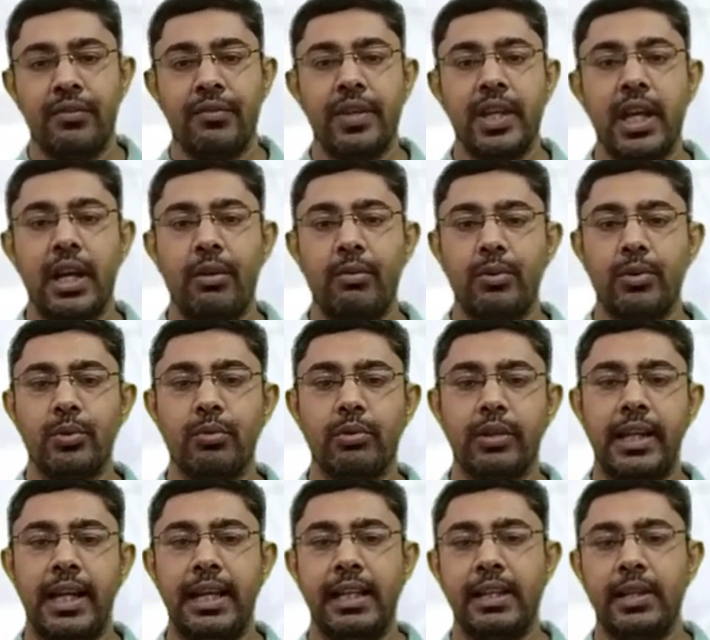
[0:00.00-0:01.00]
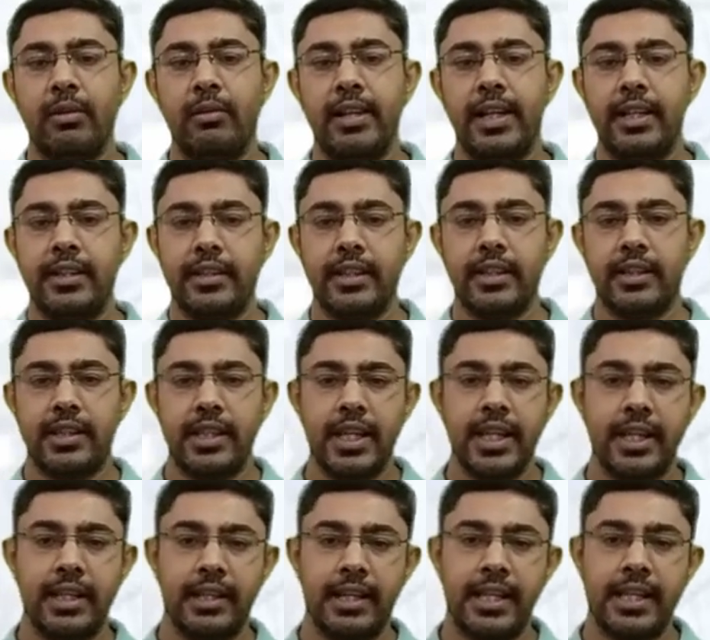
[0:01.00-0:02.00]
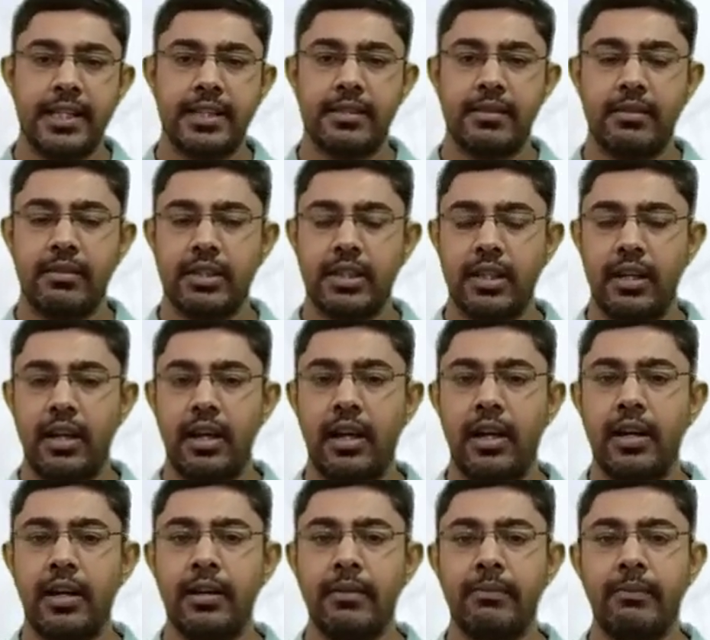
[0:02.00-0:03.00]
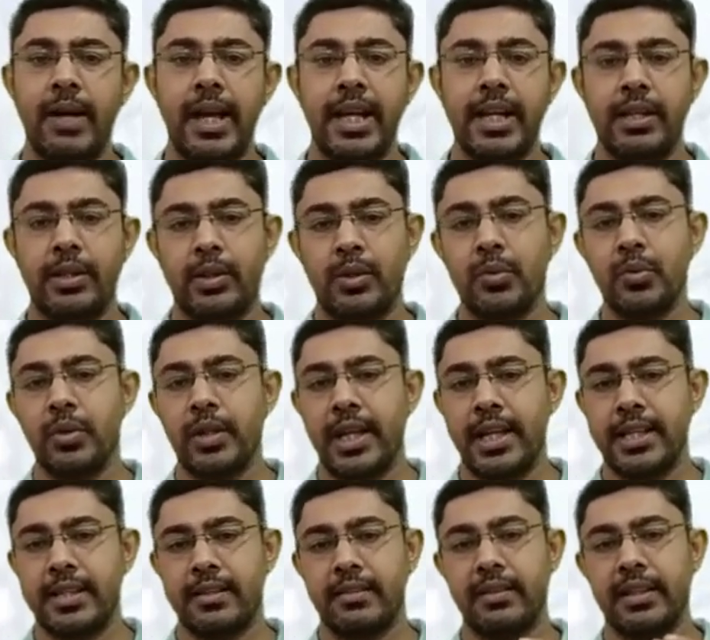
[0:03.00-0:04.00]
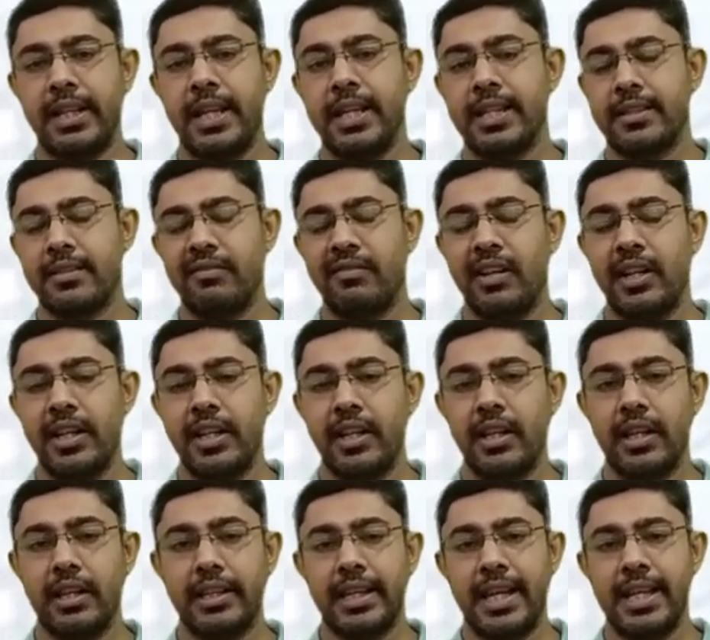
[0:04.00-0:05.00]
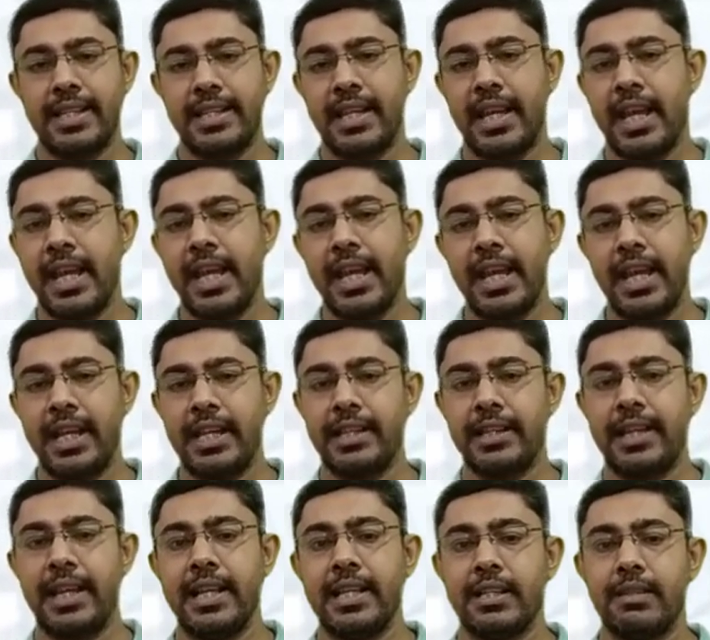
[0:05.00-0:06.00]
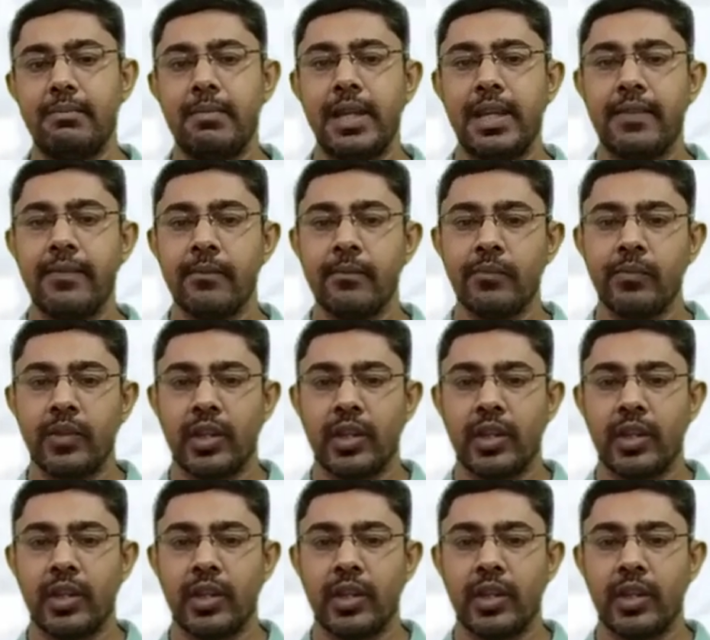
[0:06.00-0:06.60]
We have to calculate the thickness by two cases, case 1, case A and case B.